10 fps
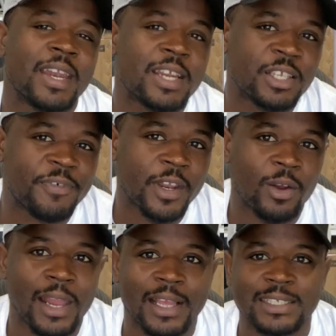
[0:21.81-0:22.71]
And in this
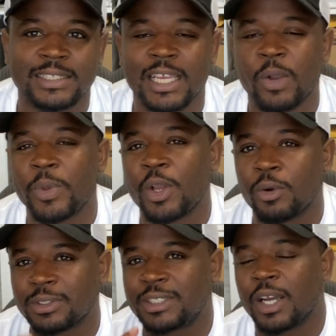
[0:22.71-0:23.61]
video, like I said, we're
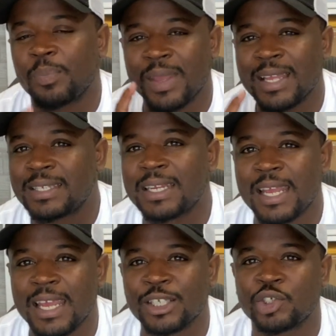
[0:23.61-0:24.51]
going to jump into
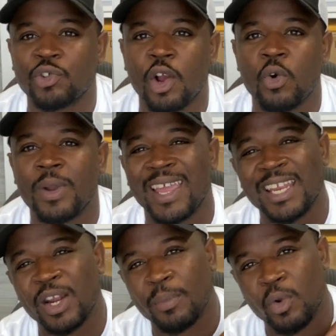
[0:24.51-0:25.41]
the intro,
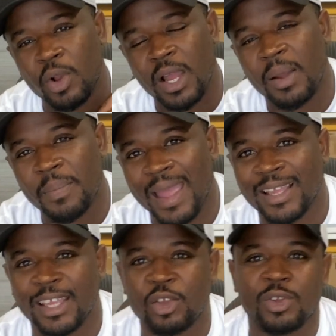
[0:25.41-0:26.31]
and then I'm going to come
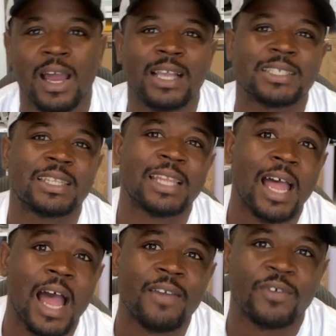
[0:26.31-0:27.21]
back and give you guys a
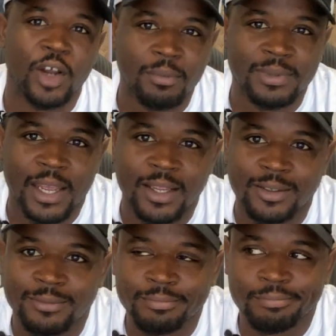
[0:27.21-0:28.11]
live
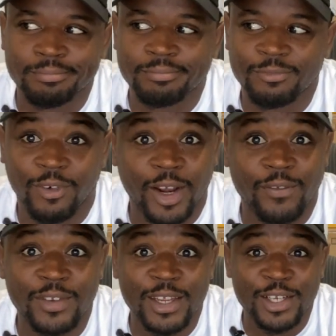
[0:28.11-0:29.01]
update right
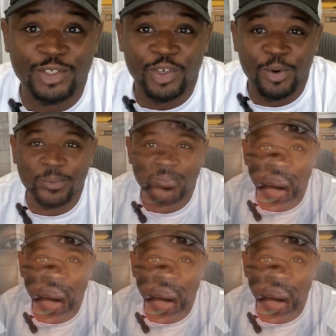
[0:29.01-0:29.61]
after the intro.